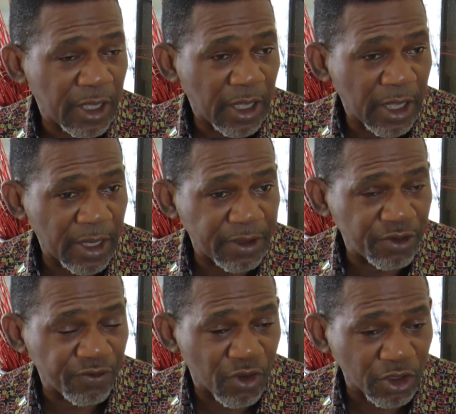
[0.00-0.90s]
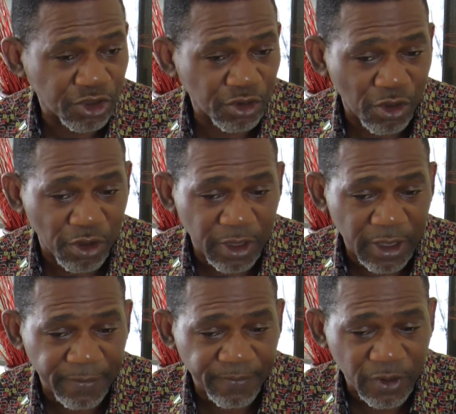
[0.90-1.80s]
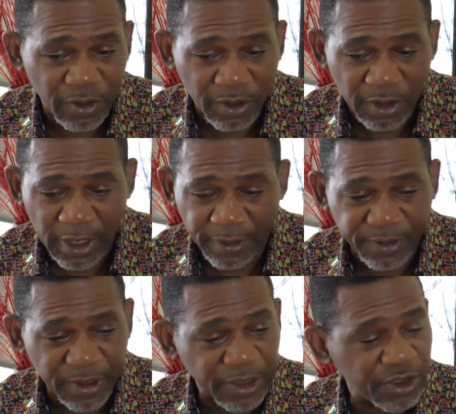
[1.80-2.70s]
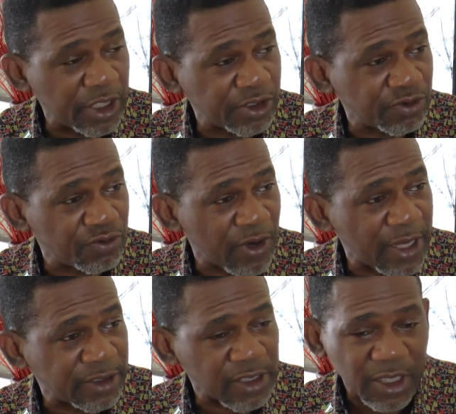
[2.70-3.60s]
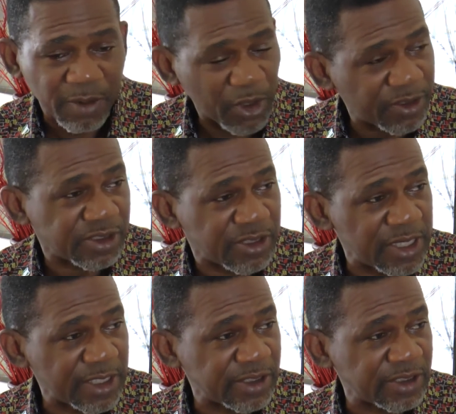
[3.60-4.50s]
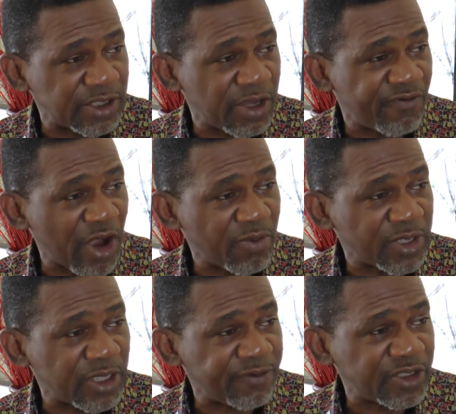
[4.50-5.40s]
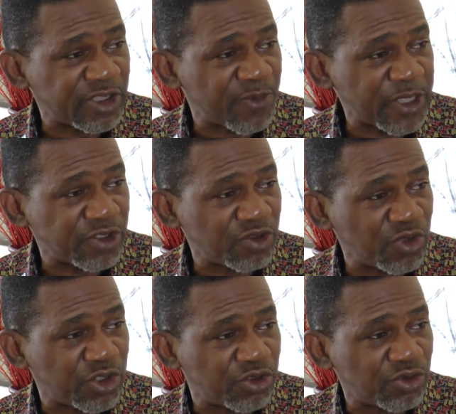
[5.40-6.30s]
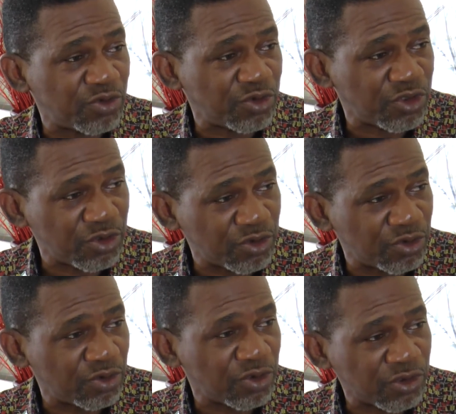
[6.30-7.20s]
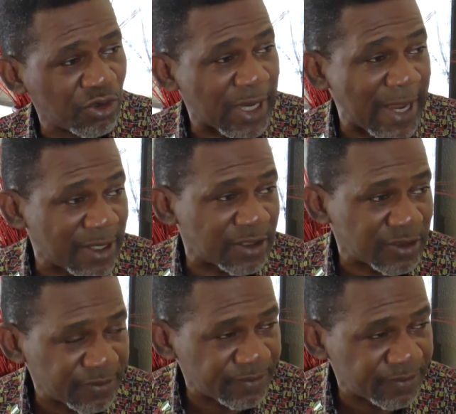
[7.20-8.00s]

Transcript: and you've got your health and education right, but it's the next thing is the environment, the living space in which you're land.